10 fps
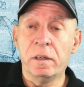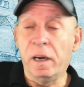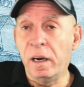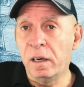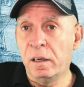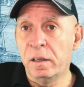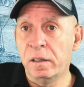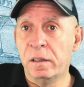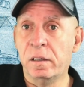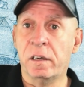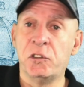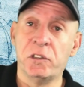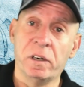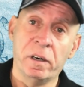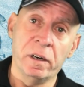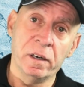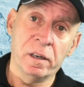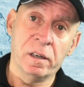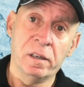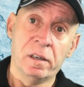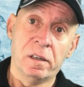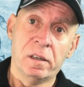England, Nigeria,